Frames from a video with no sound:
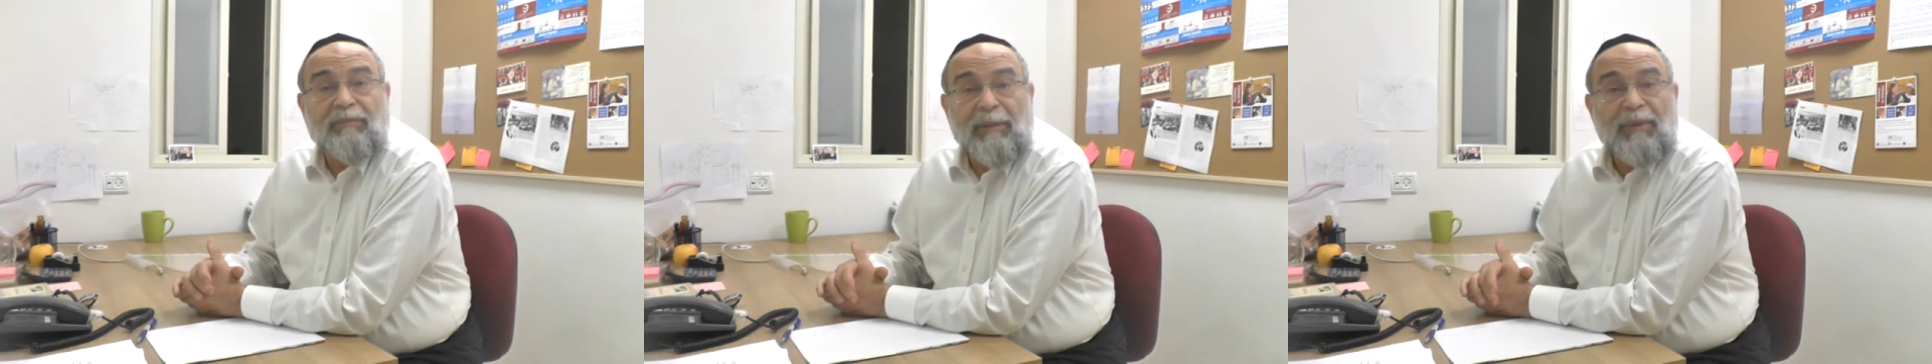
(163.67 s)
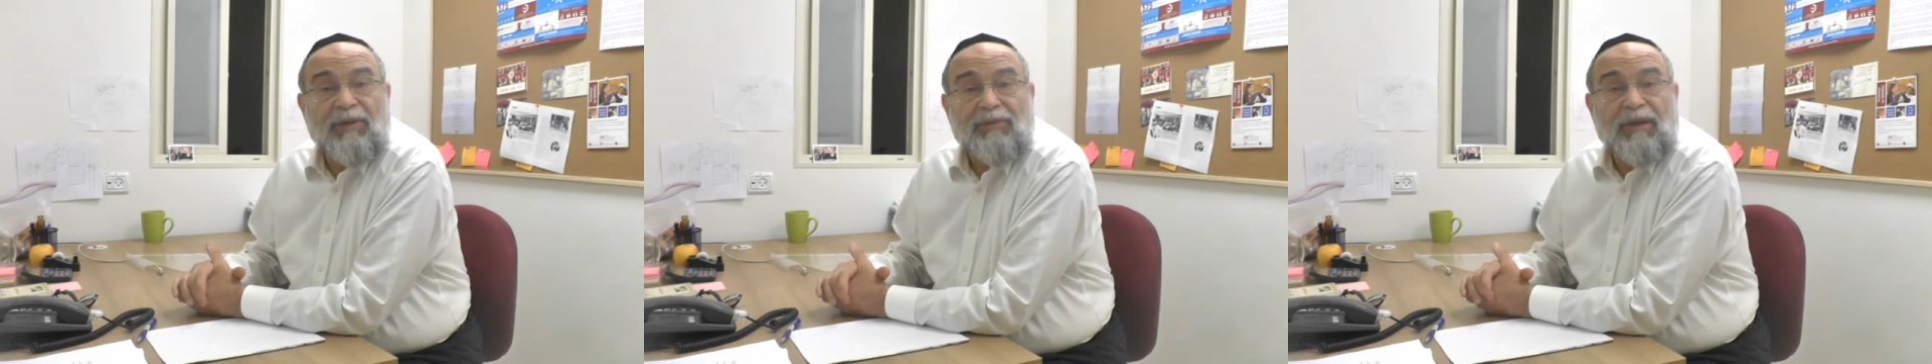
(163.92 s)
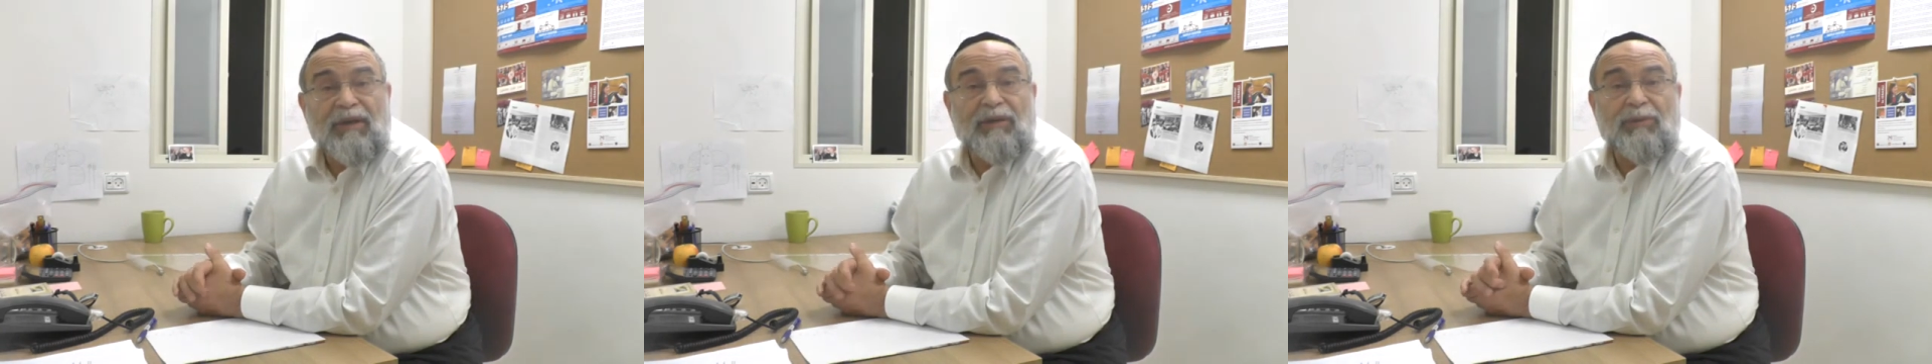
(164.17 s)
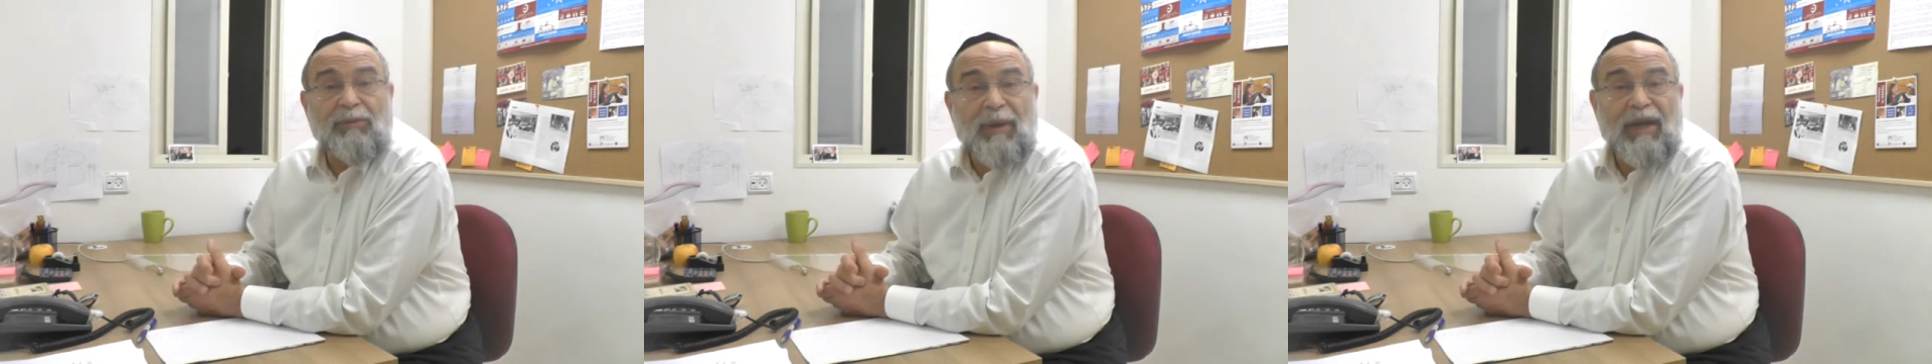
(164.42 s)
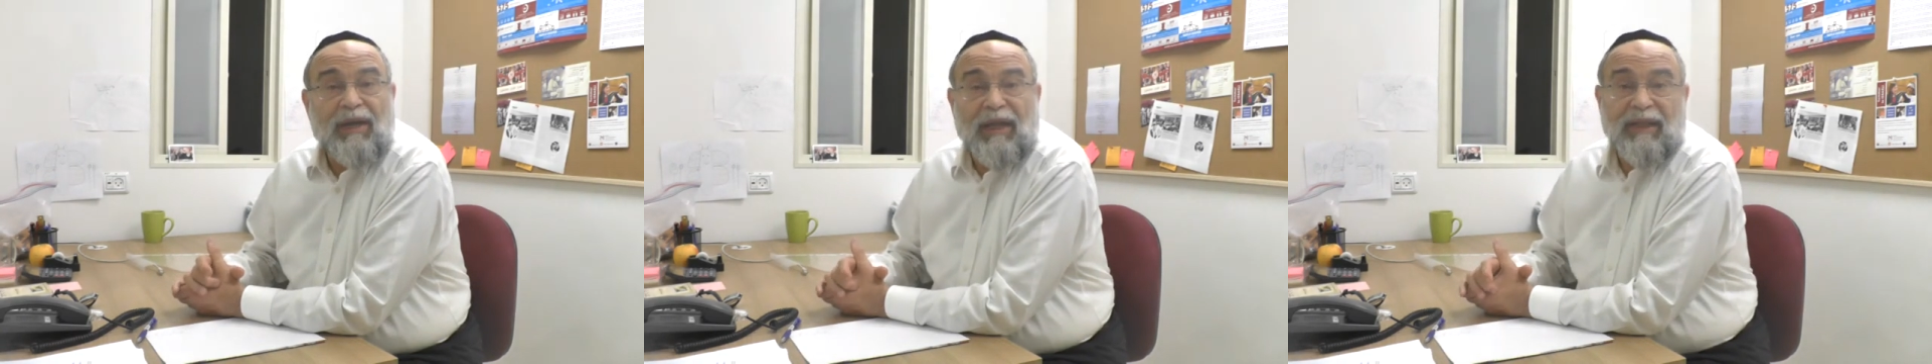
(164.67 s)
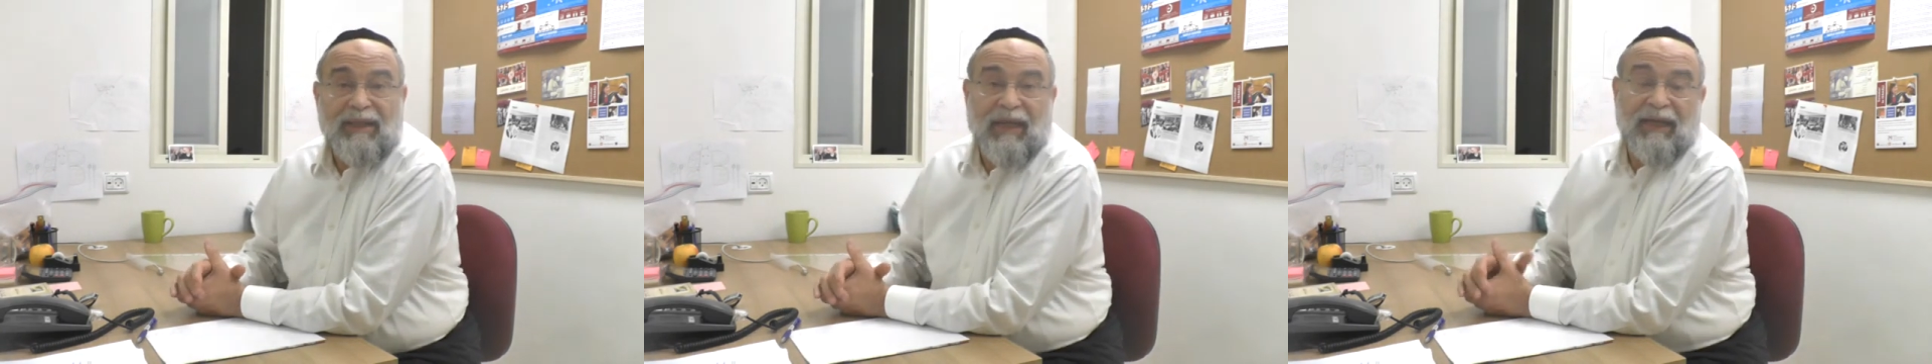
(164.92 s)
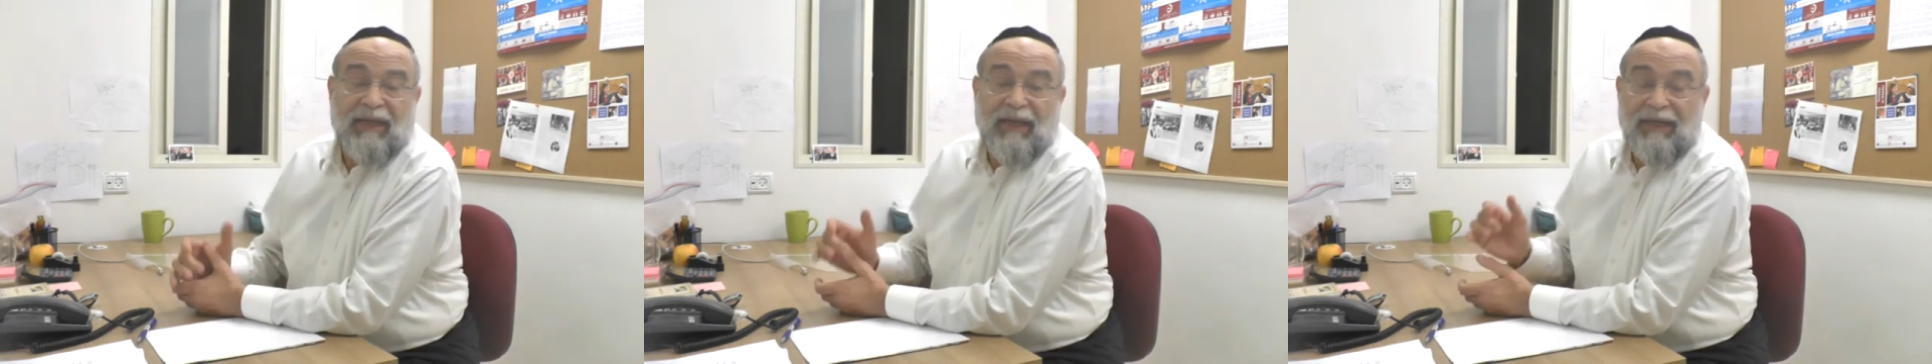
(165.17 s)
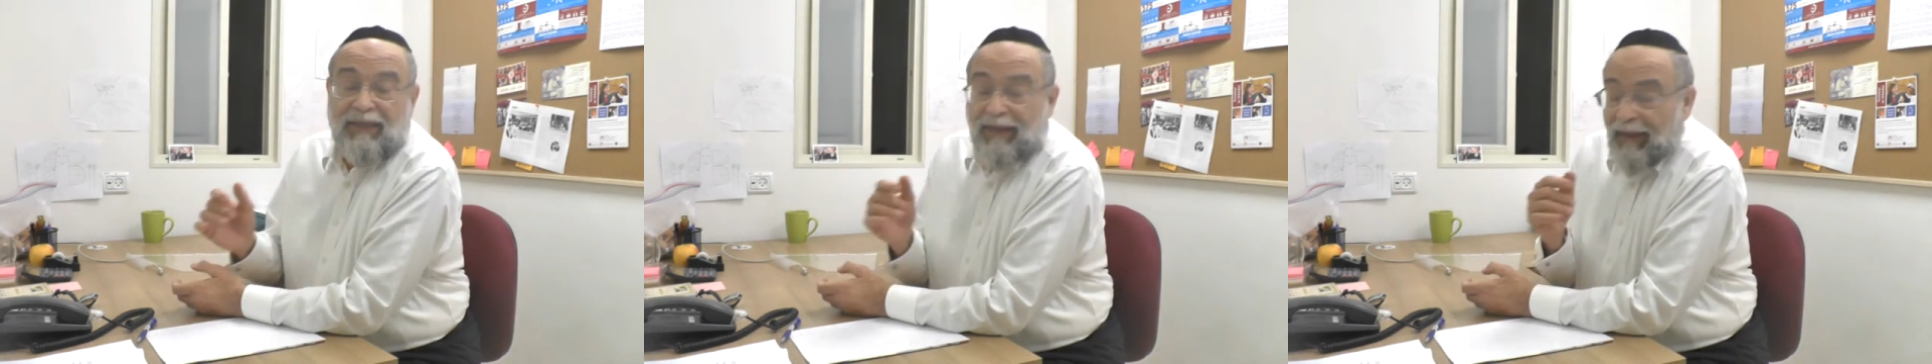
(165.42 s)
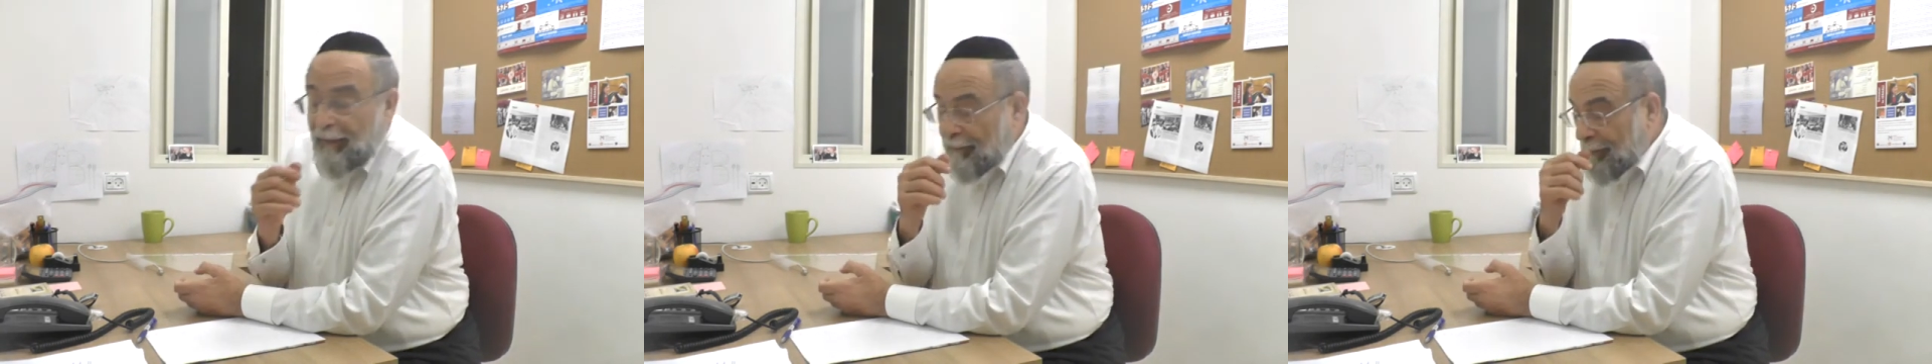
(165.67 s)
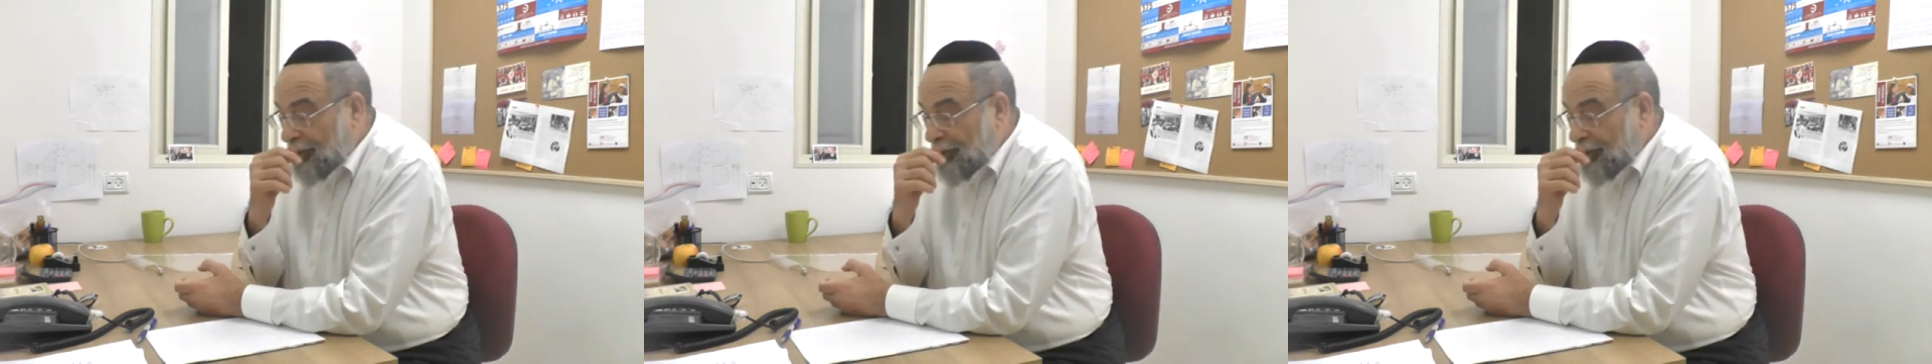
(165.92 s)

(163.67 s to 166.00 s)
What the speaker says: maybe trying to eradicate that idea.